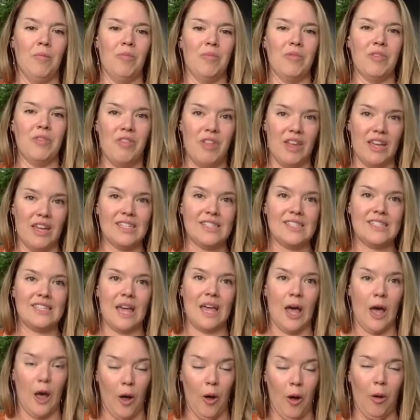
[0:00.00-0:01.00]
this
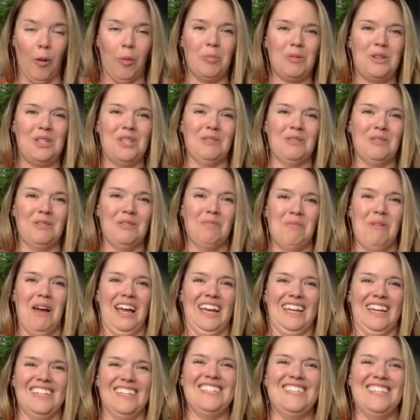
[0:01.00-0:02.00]
helped
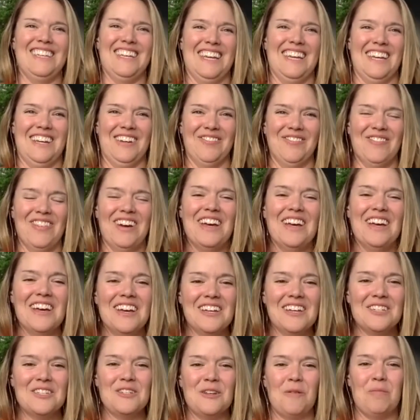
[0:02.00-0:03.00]
my team
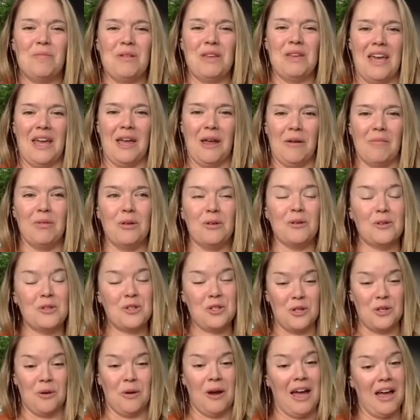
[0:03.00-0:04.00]
to be able
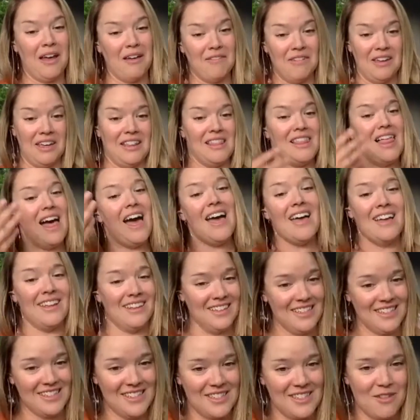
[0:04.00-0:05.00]
to have a
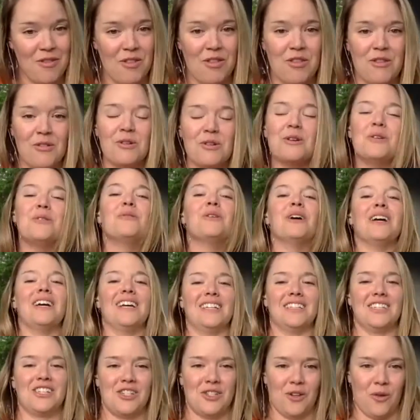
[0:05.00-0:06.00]
lens through
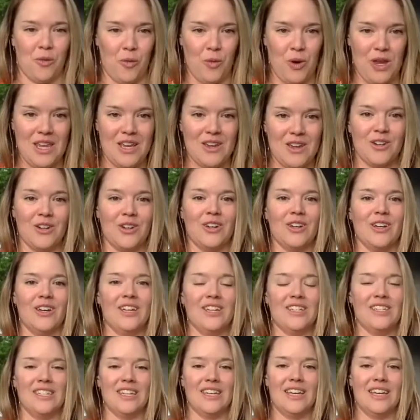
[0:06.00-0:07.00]
which we could